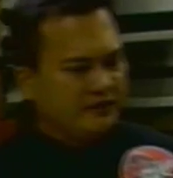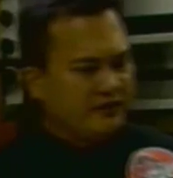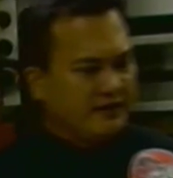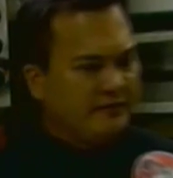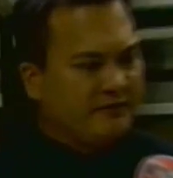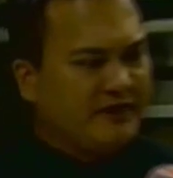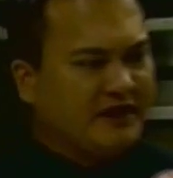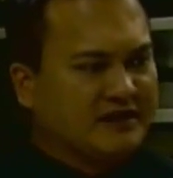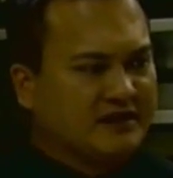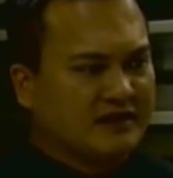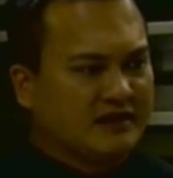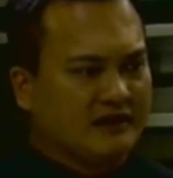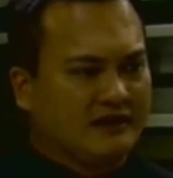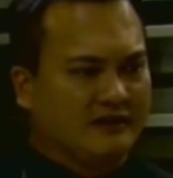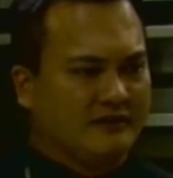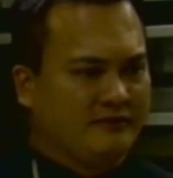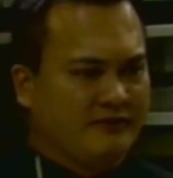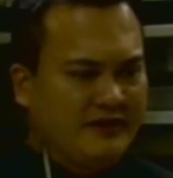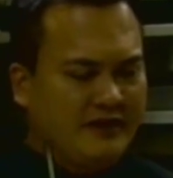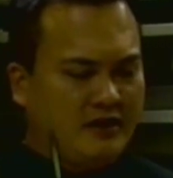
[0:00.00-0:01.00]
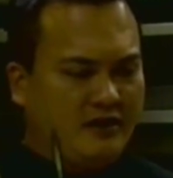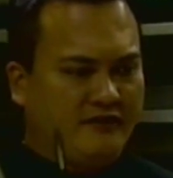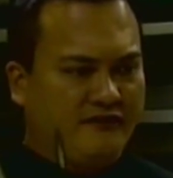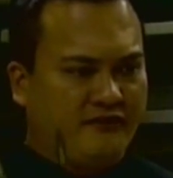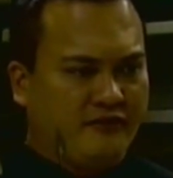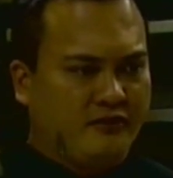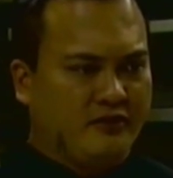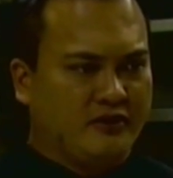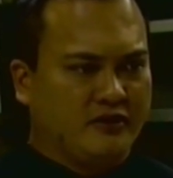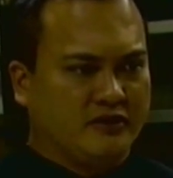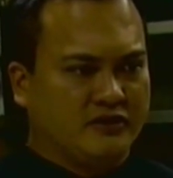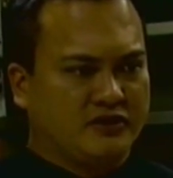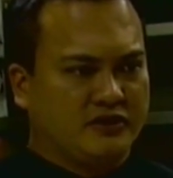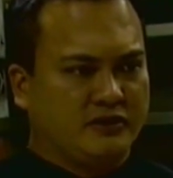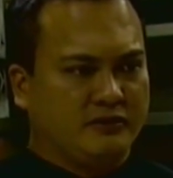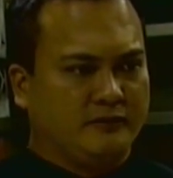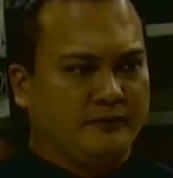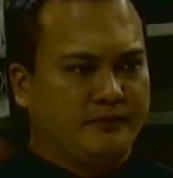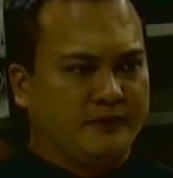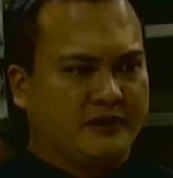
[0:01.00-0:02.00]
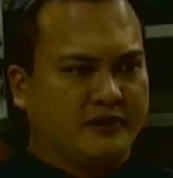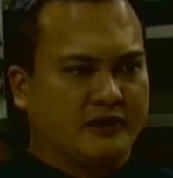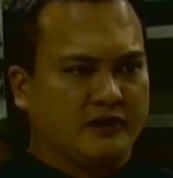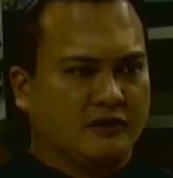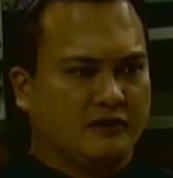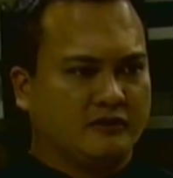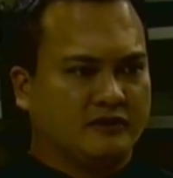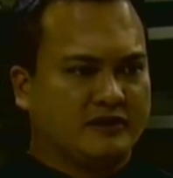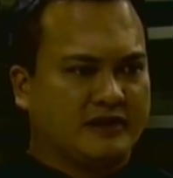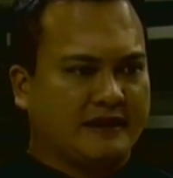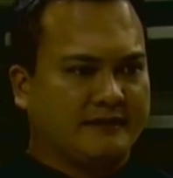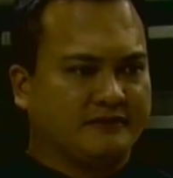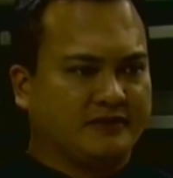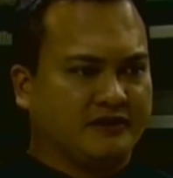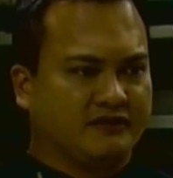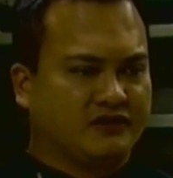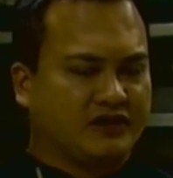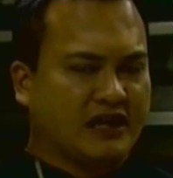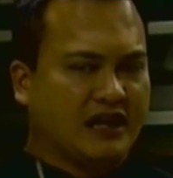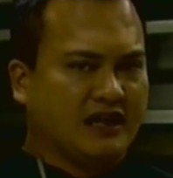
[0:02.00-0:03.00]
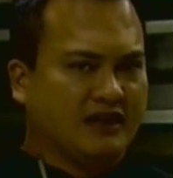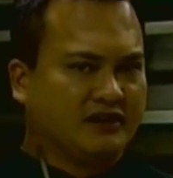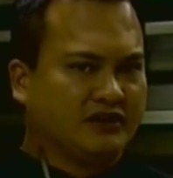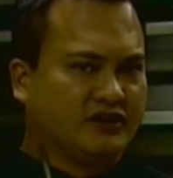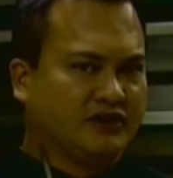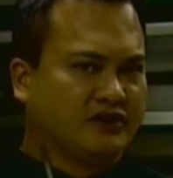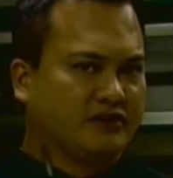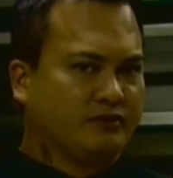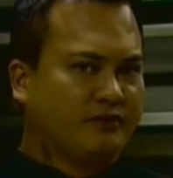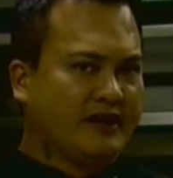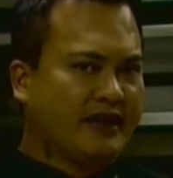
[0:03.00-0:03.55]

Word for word: here at Meskla, we offer two particular types of challenges.